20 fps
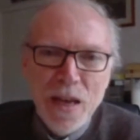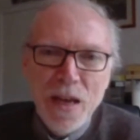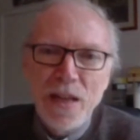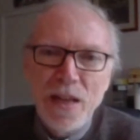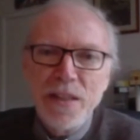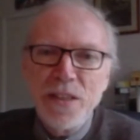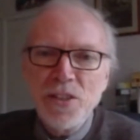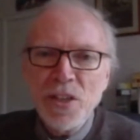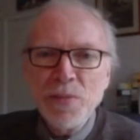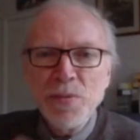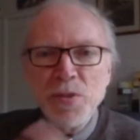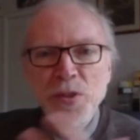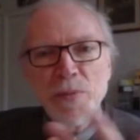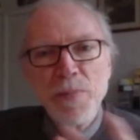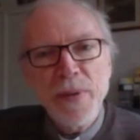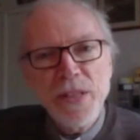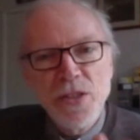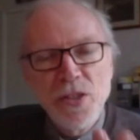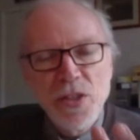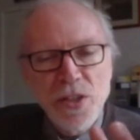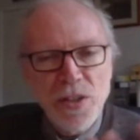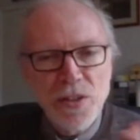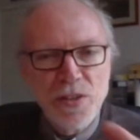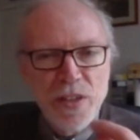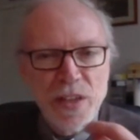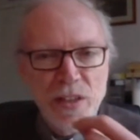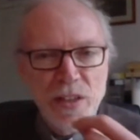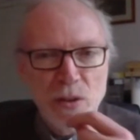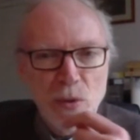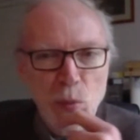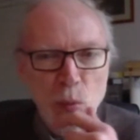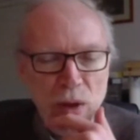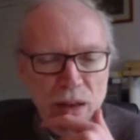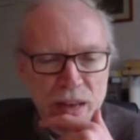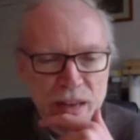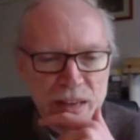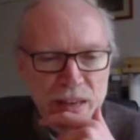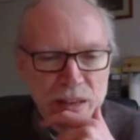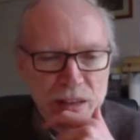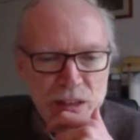And it seems to have been done in a
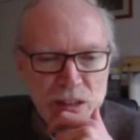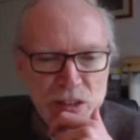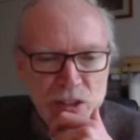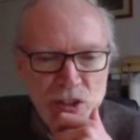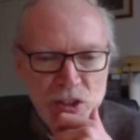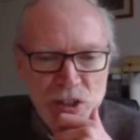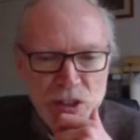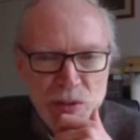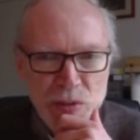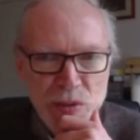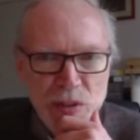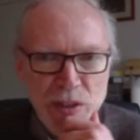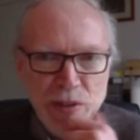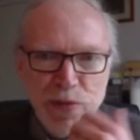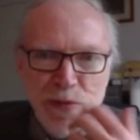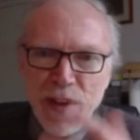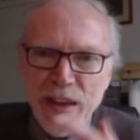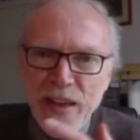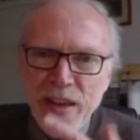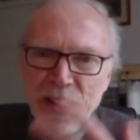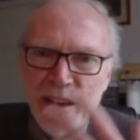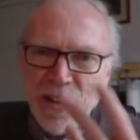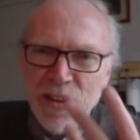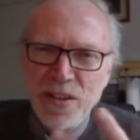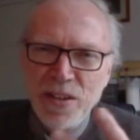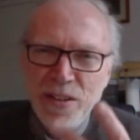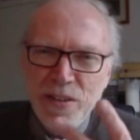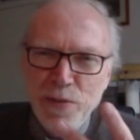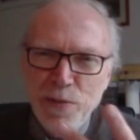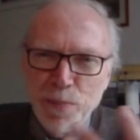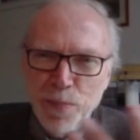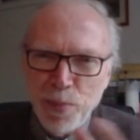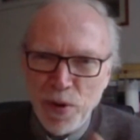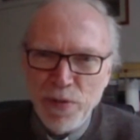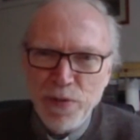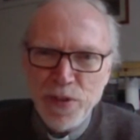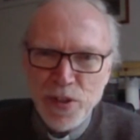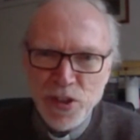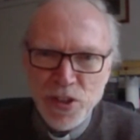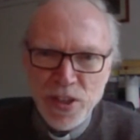way to convey a kind of
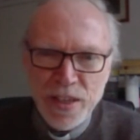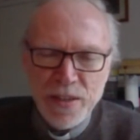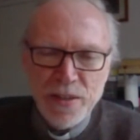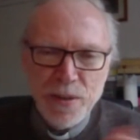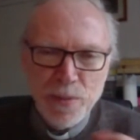prophecy.